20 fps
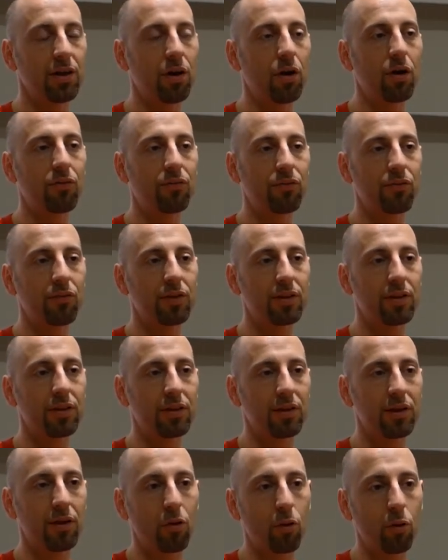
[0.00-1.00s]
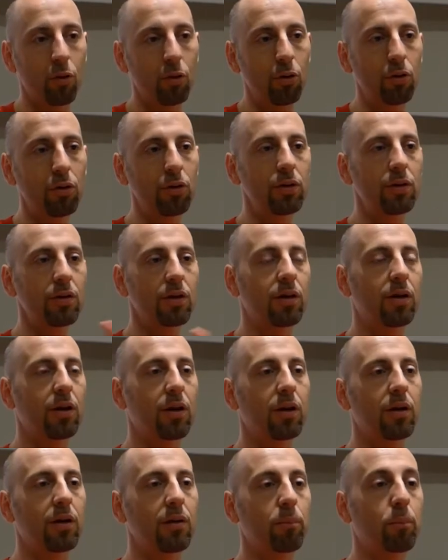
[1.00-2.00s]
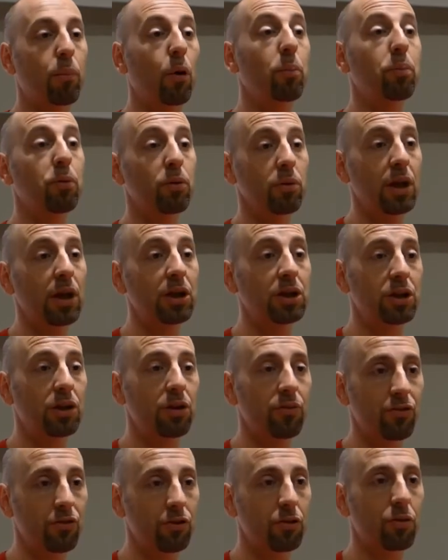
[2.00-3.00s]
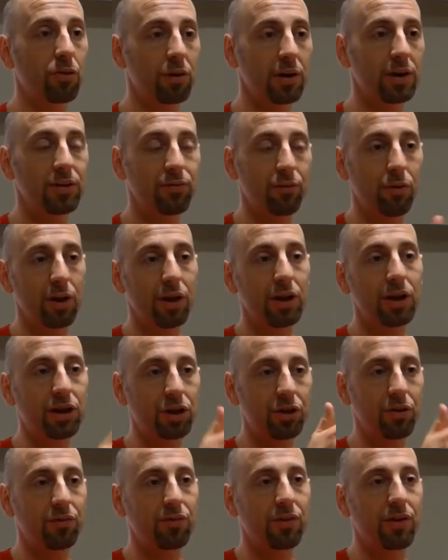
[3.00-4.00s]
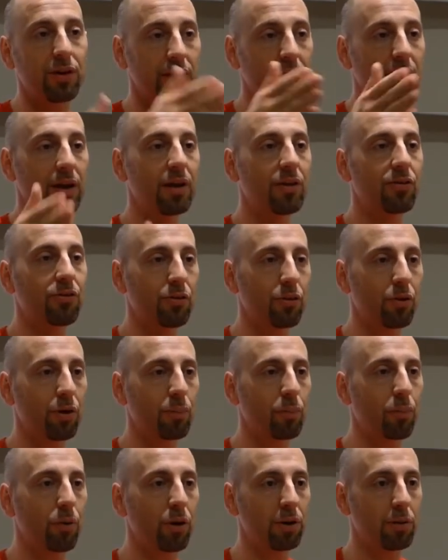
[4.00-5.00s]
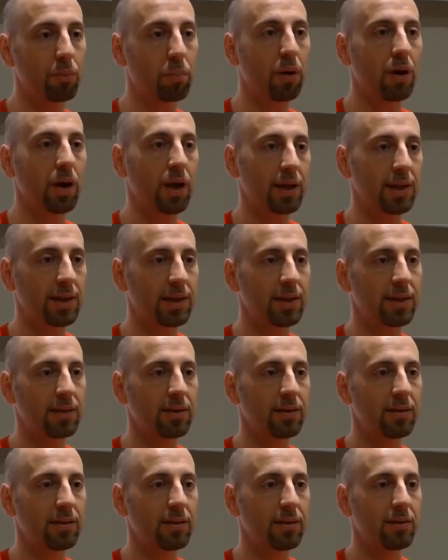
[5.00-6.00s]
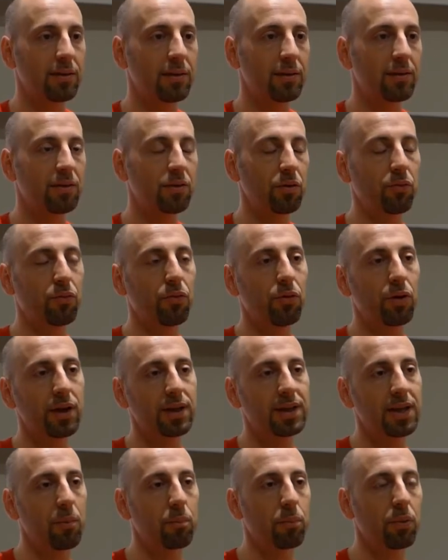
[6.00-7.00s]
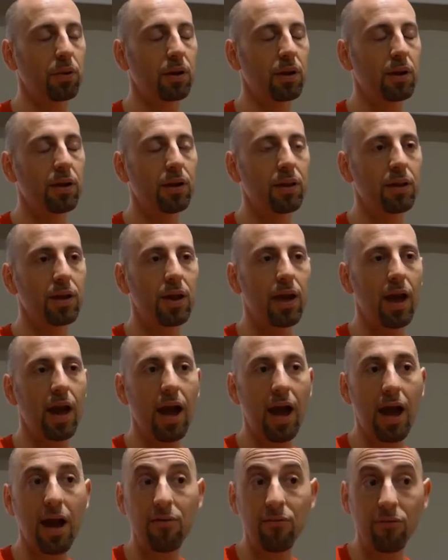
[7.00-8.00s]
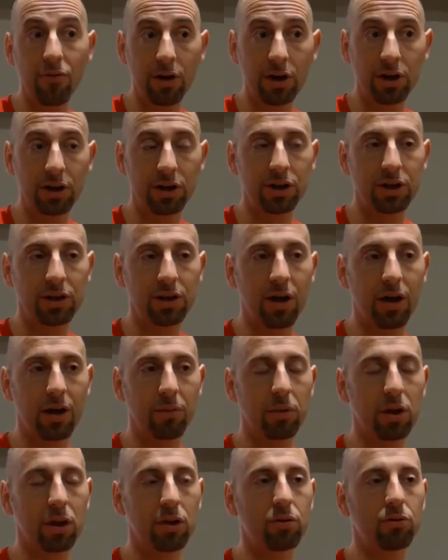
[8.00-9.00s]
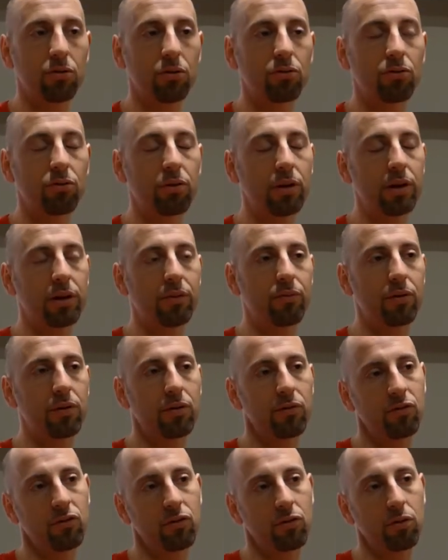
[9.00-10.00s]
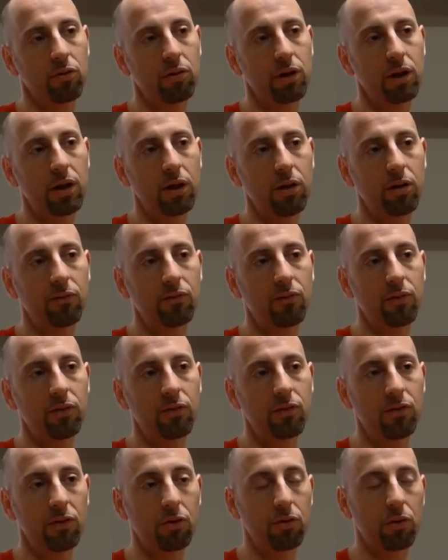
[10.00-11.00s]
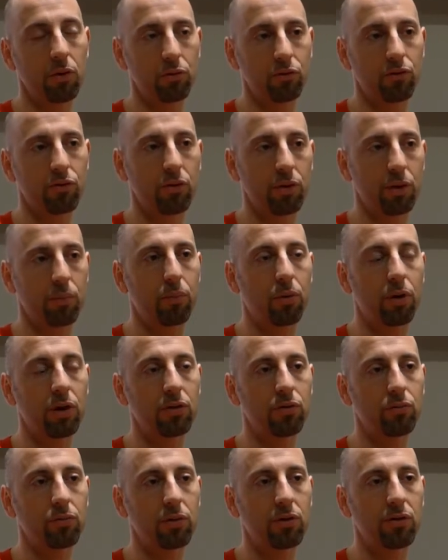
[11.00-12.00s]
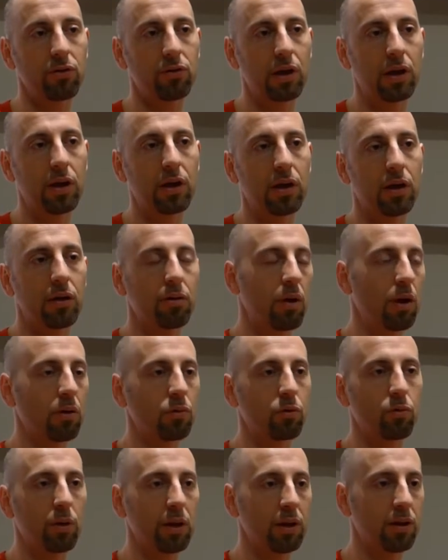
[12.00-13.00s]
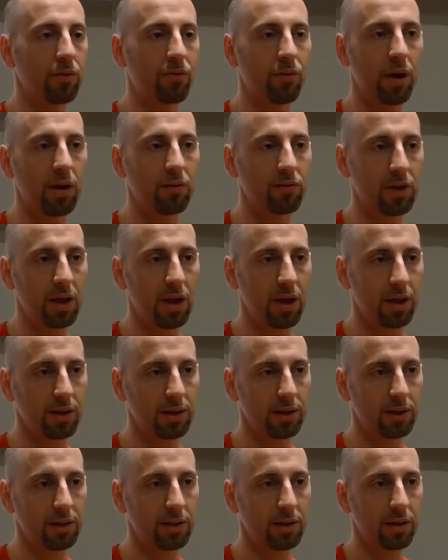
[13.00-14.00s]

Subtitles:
of the whole population of stories for each of the story point buckets. So, for example, the average time it took to deliver a story of 0 story points was around 25 days.